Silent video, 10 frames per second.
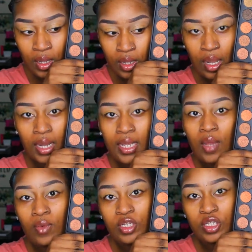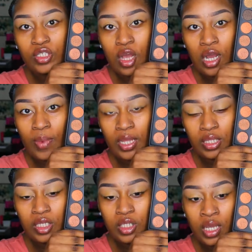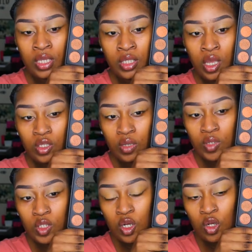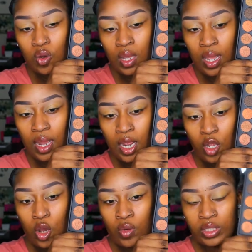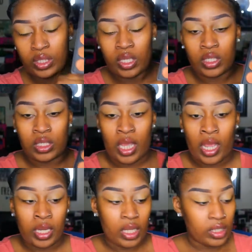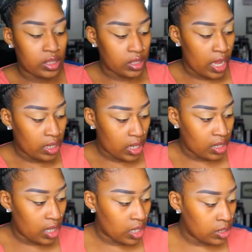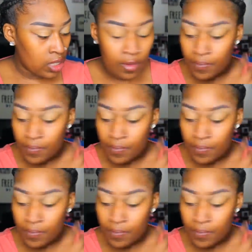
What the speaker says: Like, can we just talk about these shades? So I'm just gonna go ahead and go into this and set this